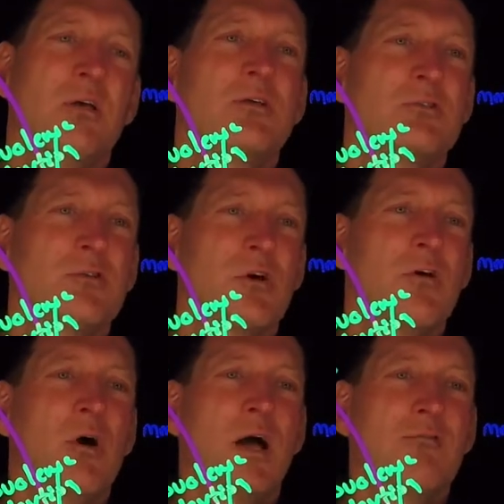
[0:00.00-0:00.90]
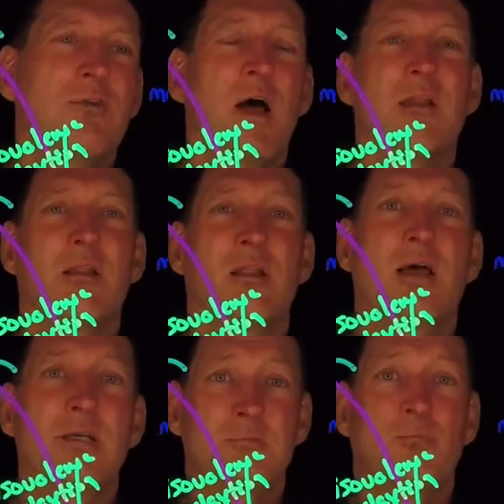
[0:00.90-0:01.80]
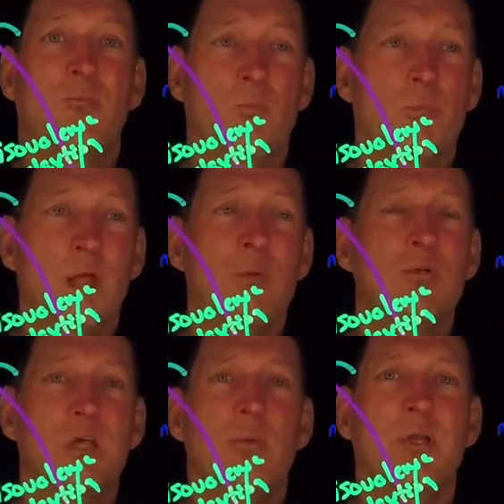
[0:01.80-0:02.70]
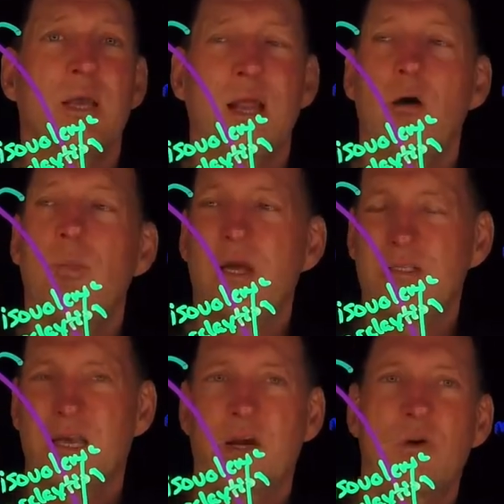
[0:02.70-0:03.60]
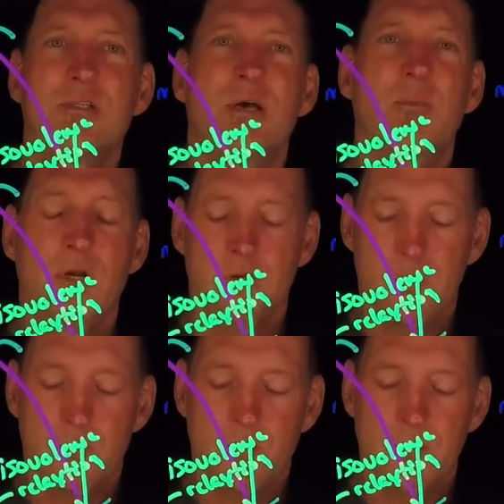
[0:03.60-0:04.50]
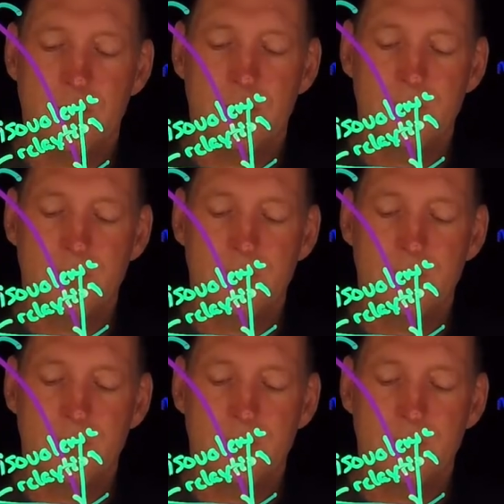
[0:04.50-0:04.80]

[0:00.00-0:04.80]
So I've got less blood was able to get out because I increased that mean arterial pressure.